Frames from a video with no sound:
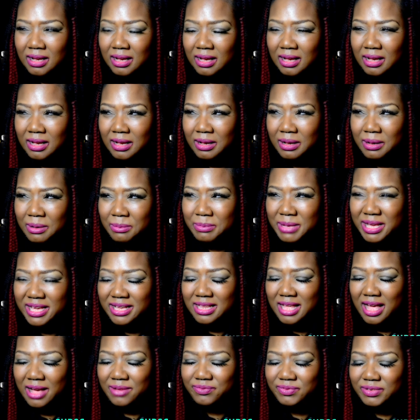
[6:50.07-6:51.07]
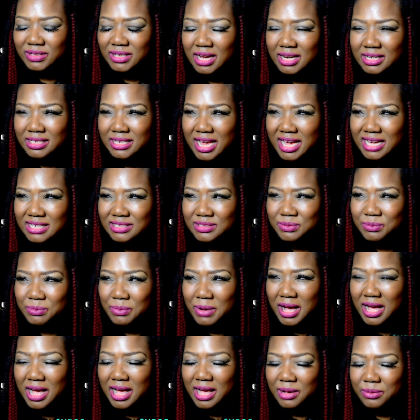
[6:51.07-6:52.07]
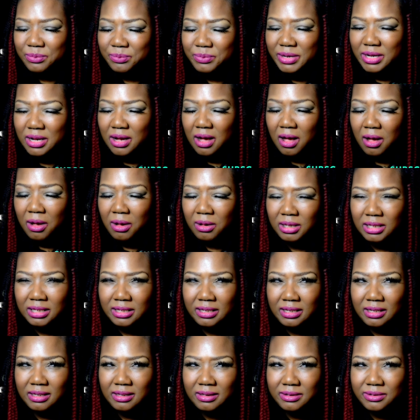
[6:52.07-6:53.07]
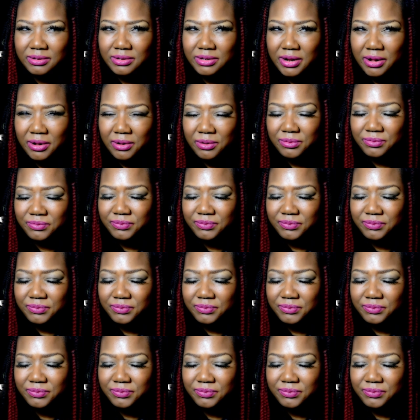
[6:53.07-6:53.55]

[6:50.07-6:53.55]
And I feel like that's why we only know,